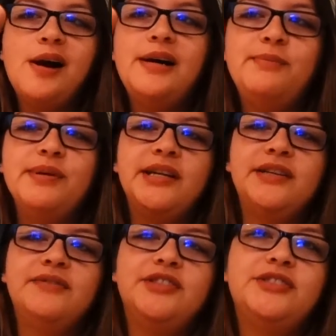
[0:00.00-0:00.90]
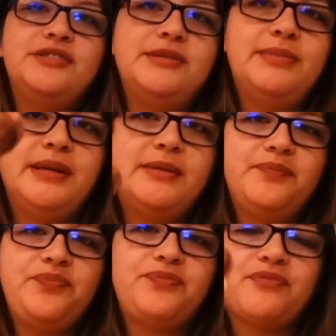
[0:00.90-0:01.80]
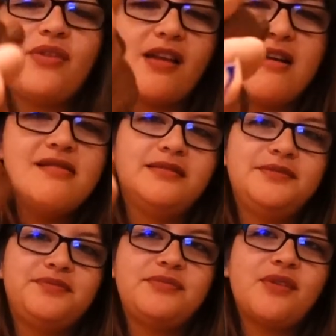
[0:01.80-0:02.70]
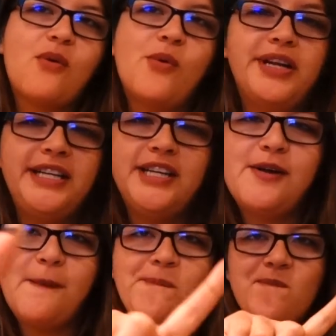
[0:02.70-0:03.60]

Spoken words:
Happy anniversary, babe. 1 year.